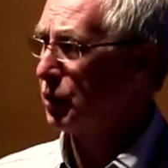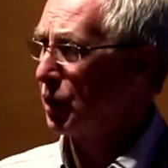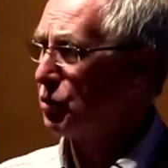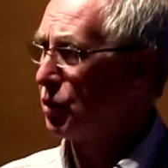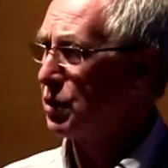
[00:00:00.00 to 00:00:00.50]

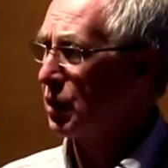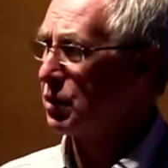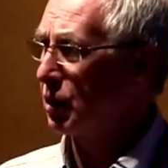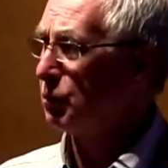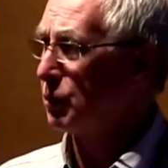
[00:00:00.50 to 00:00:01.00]
inducing
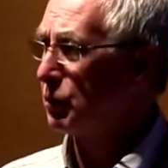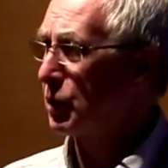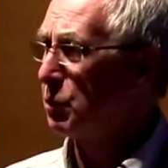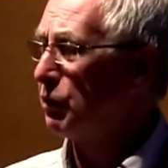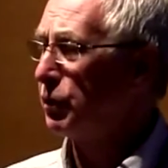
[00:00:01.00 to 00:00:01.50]
some
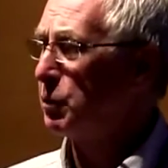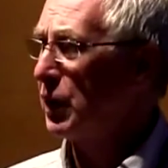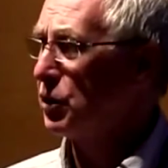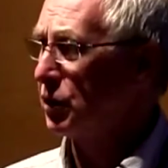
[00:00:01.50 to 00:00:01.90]
inflammation.